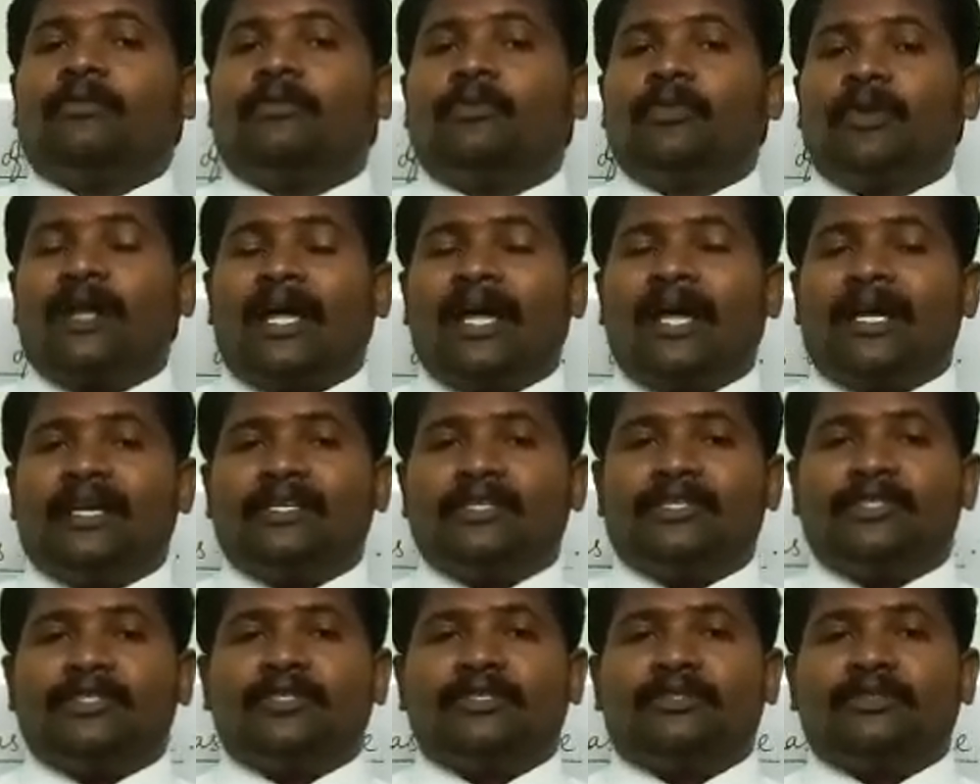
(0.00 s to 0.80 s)

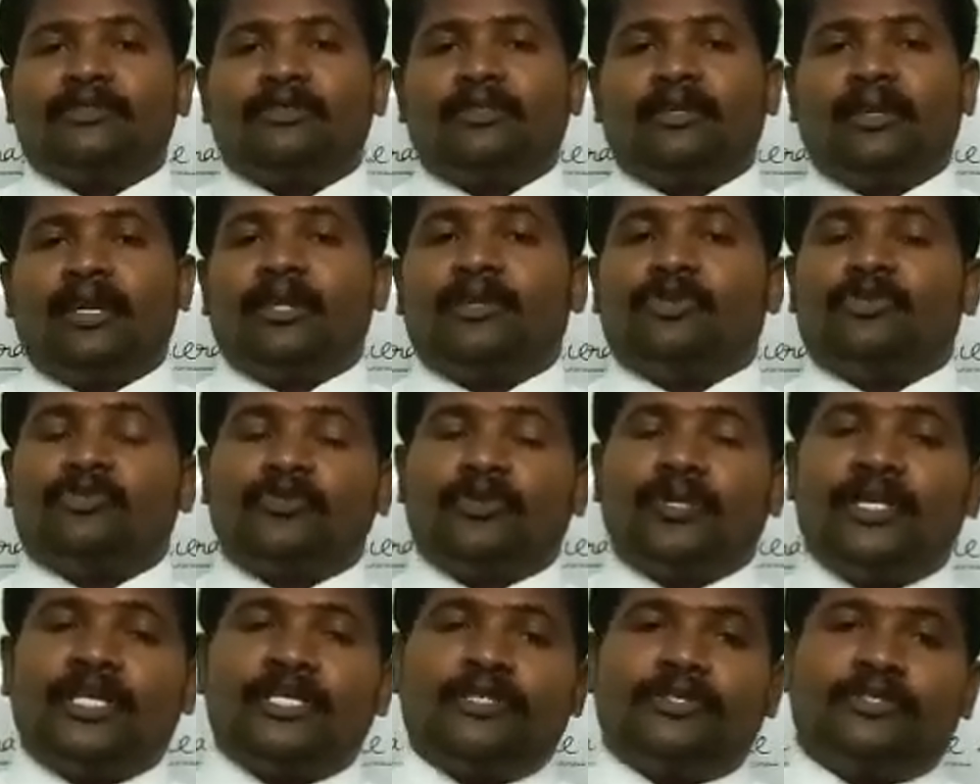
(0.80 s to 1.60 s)
plants and
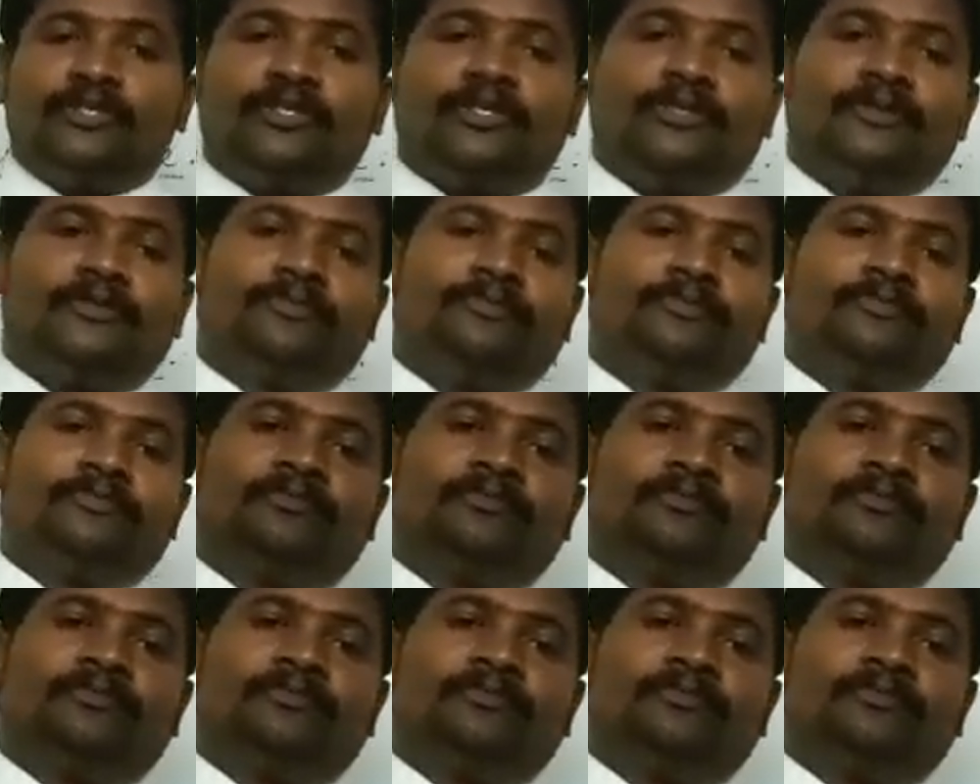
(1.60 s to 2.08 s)
trees.